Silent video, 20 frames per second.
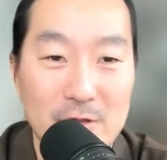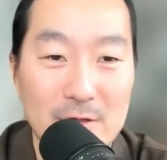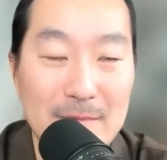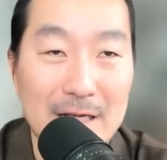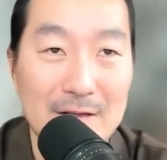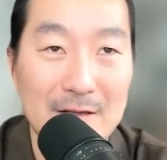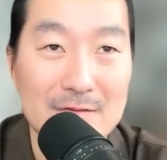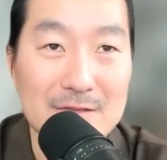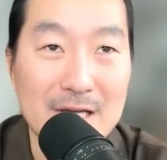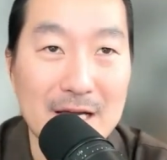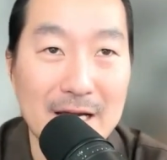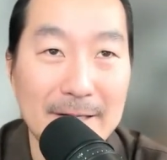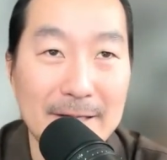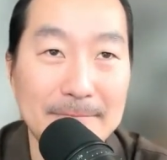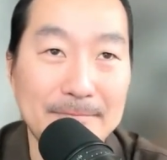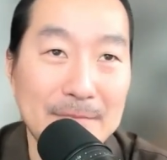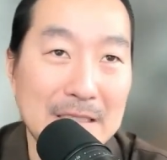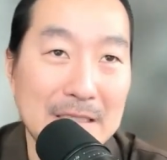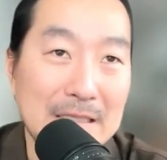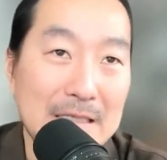short amount of
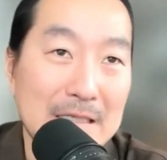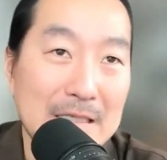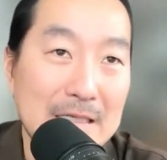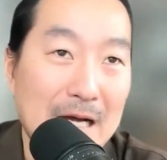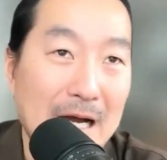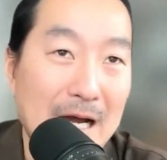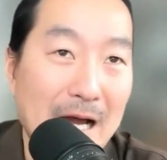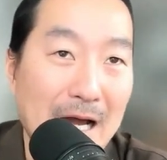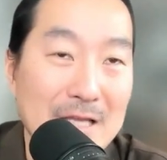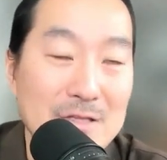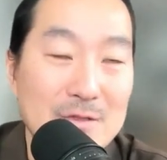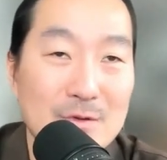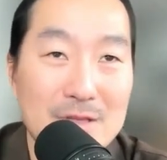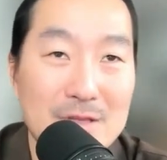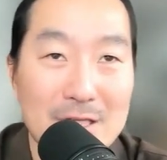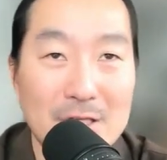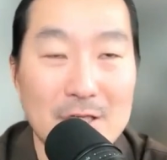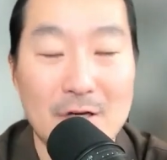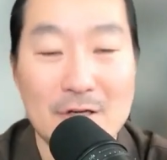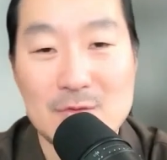time. I do
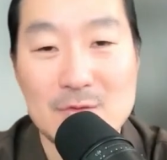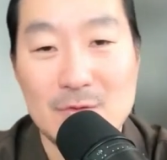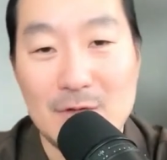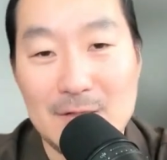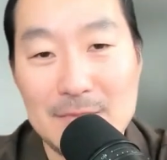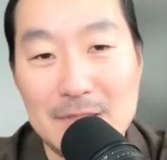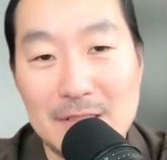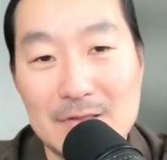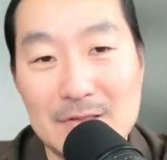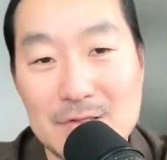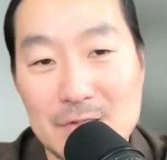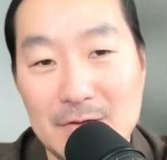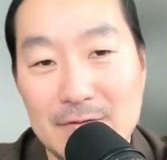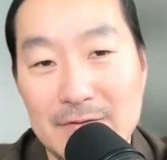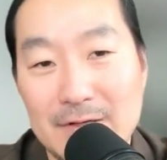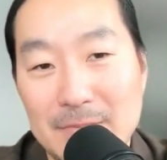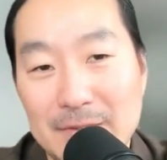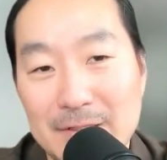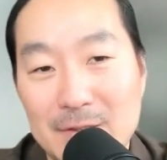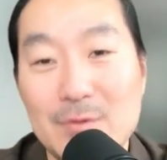think you also want to be
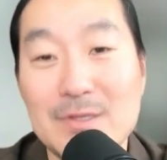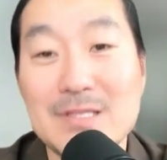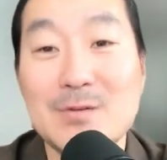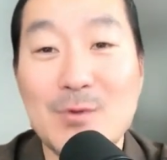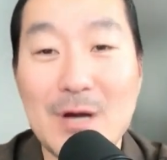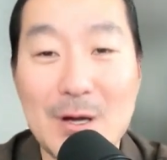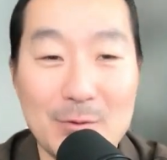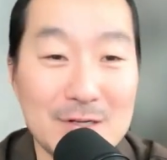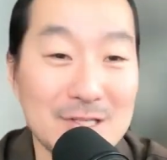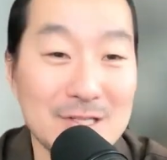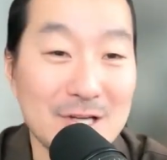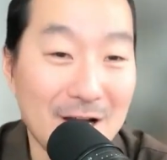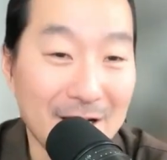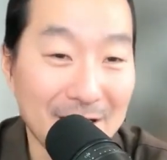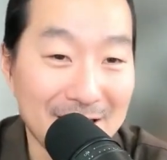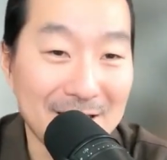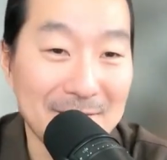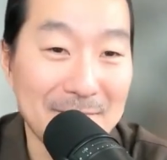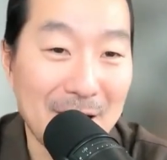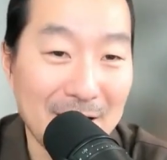conservative. But the reason why we're
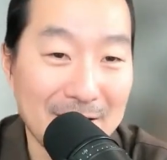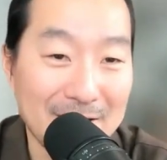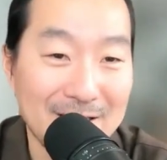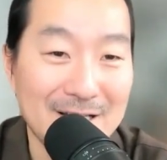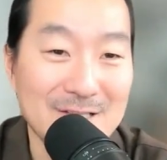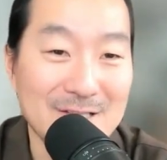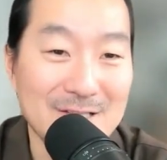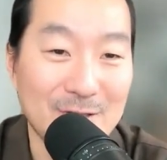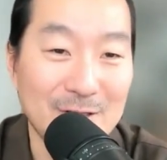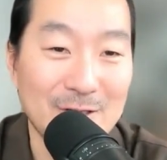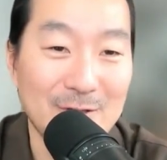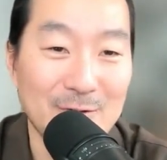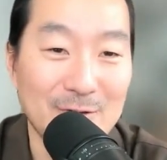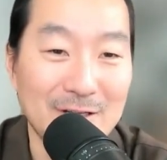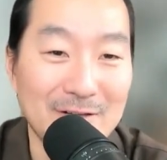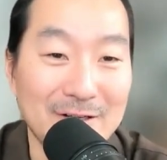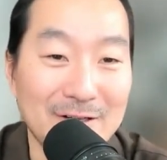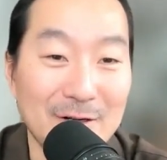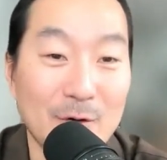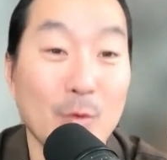talking about it is so that you're
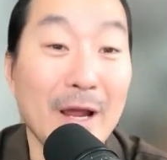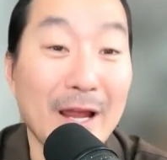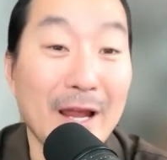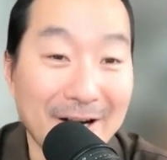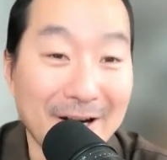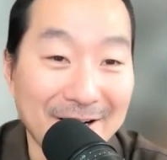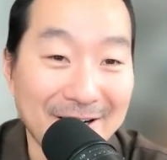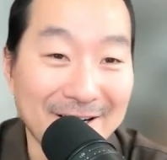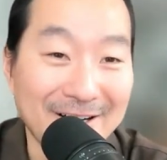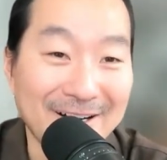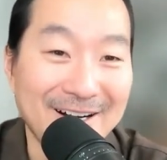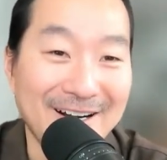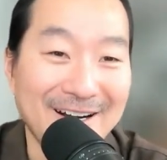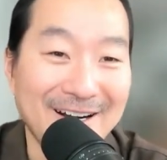even aware